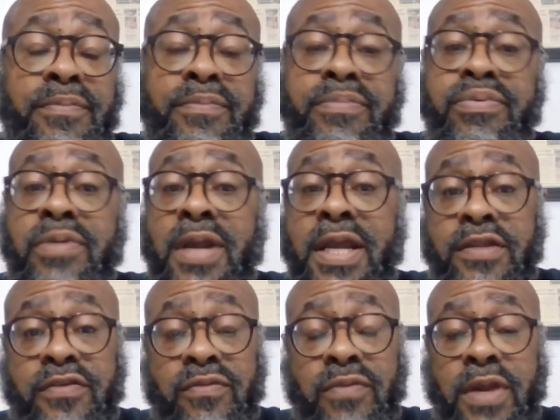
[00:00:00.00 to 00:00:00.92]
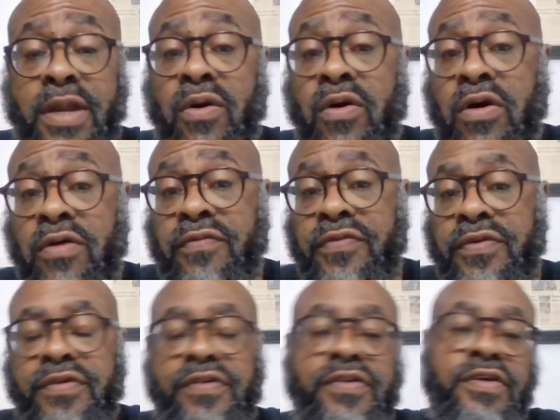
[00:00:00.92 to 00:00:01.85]
price, the right
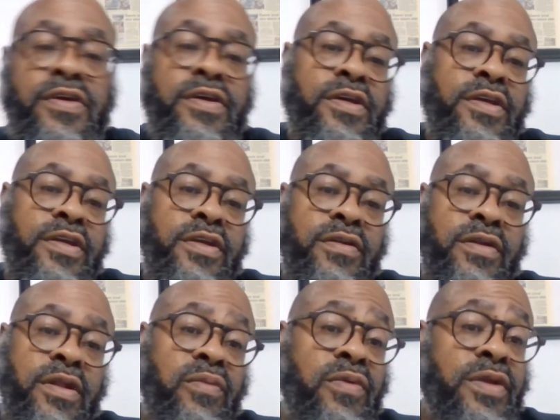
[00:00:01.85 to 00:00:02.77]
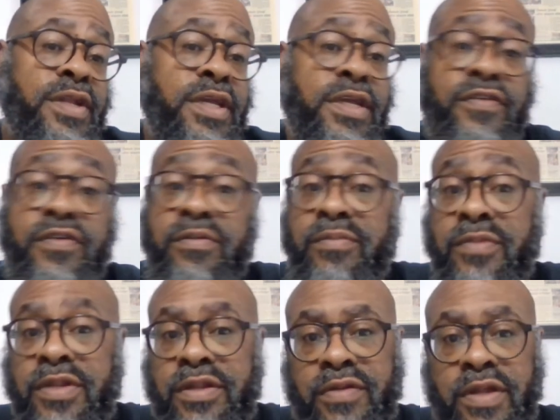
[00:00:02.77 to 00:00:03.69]
offers. You know, they want to get some,
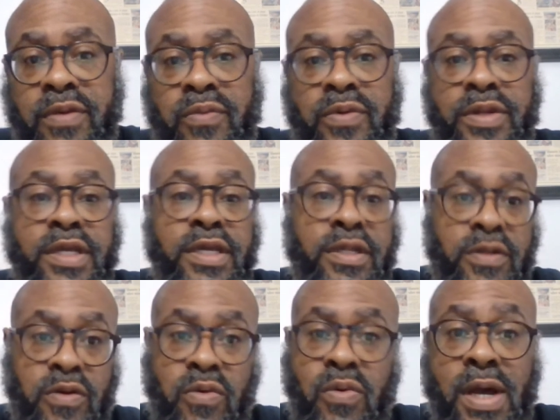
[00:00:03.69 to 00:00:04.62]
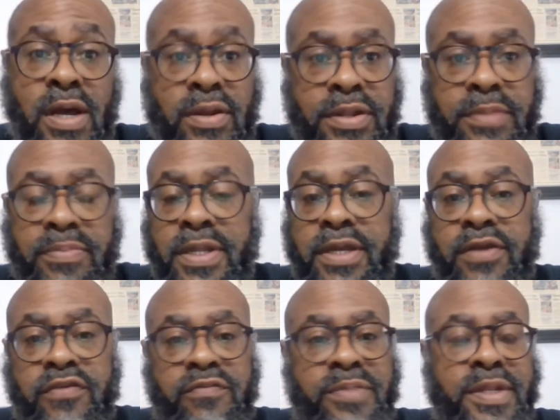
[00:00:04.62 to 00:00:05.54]
you know, they want to get quality
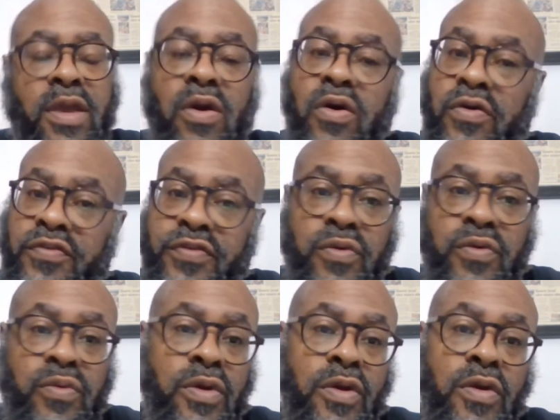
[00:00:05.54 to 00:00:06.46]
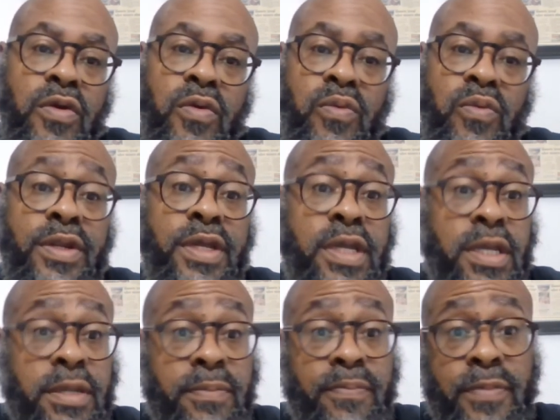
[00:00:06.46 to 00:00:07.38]
players, but they also want to
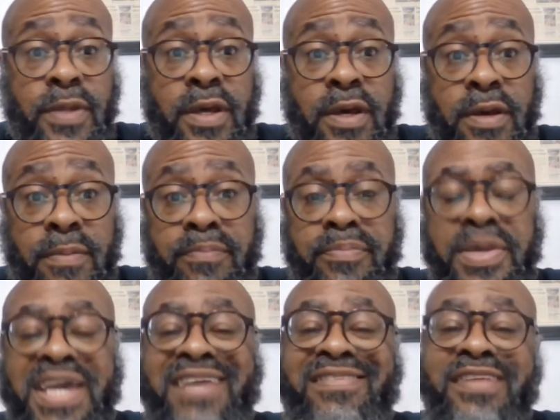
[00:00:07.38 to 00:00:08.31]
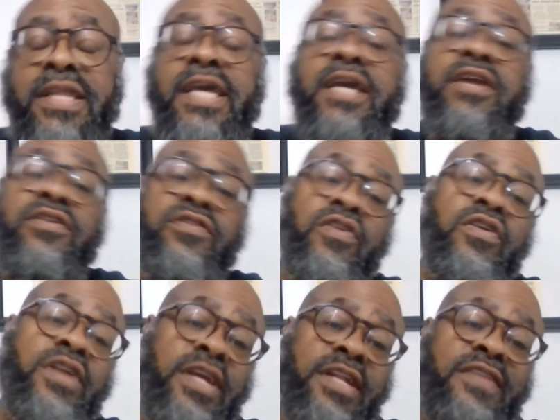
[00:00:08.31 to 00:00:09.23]
get picks that they can
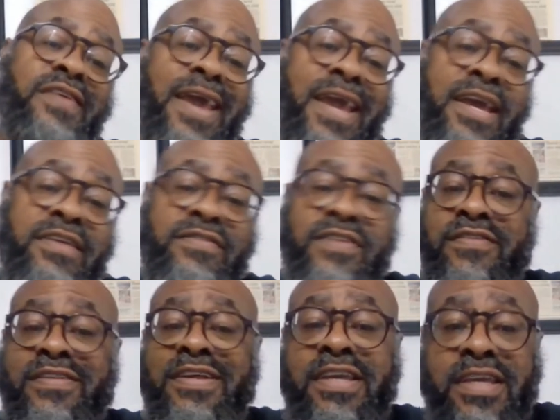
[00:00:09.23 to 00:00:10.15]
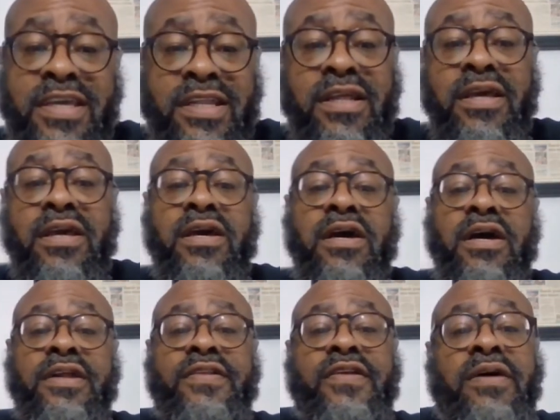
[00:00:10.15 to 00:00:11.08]
turn into assets to get
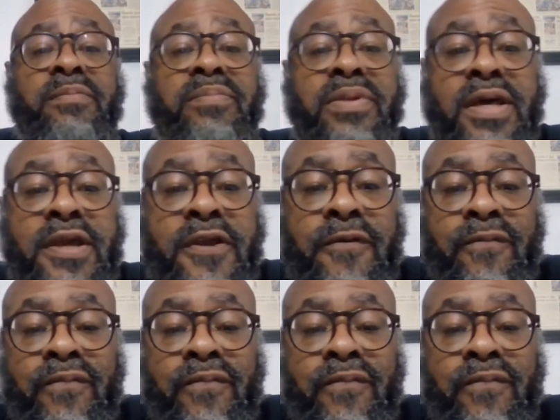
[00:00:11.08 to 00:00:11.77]
a player.